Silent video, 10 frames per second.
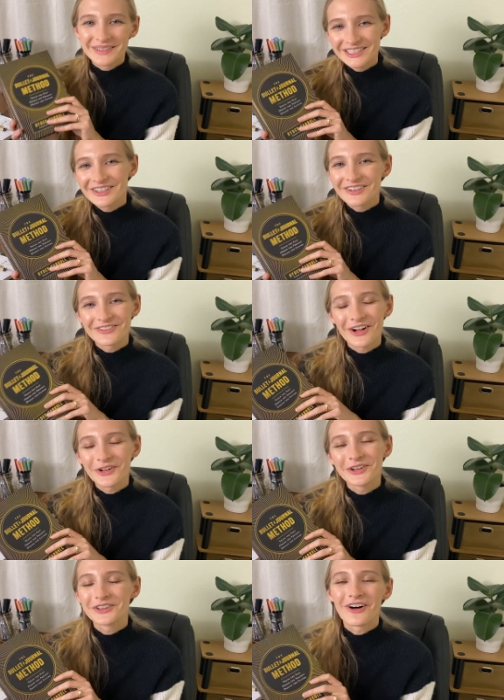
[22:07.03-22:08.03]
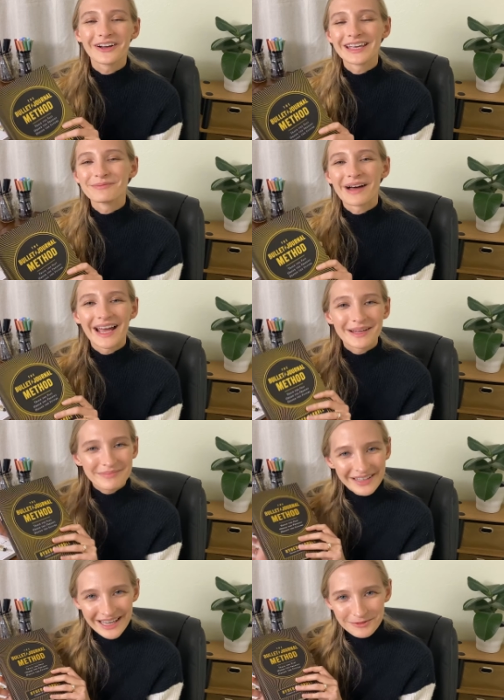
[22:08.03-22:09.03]
Be sure to follow along in my
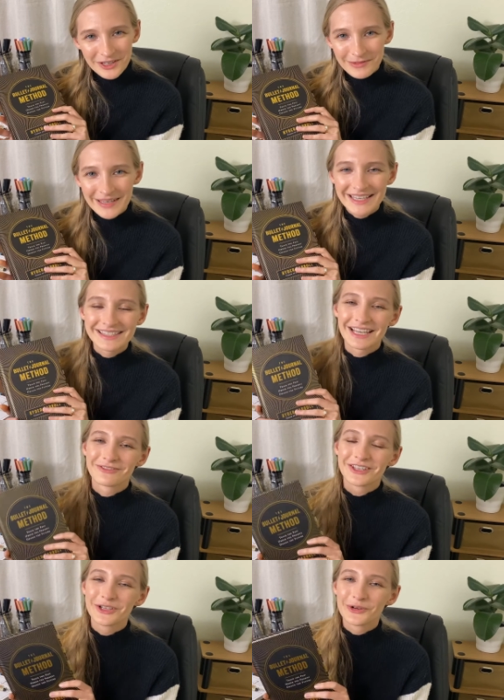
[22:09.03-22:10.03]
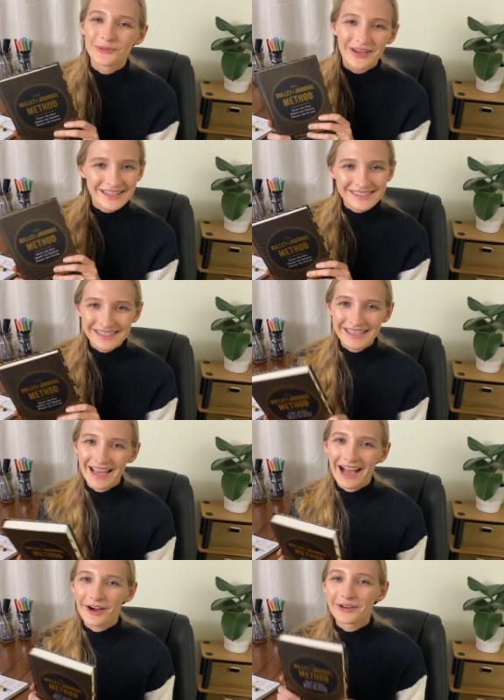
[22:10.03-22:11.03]
plan with me's if you want to
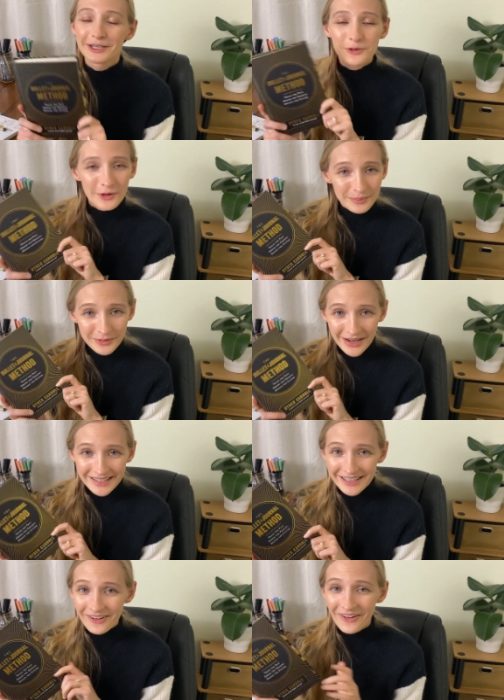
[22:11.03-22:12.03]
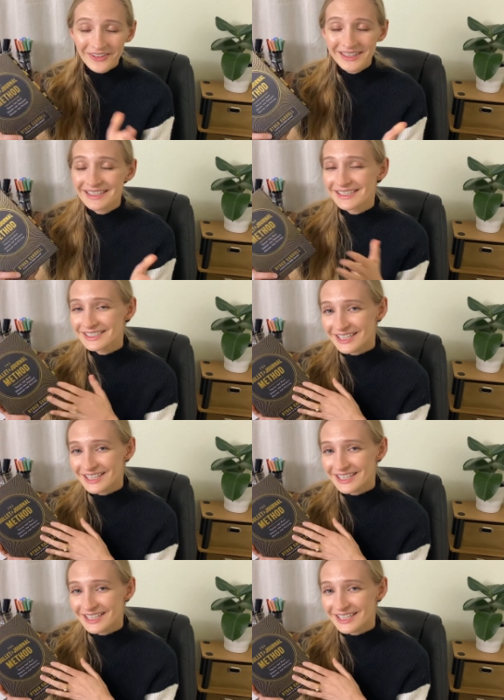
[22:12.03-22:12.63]
see how incorporating all these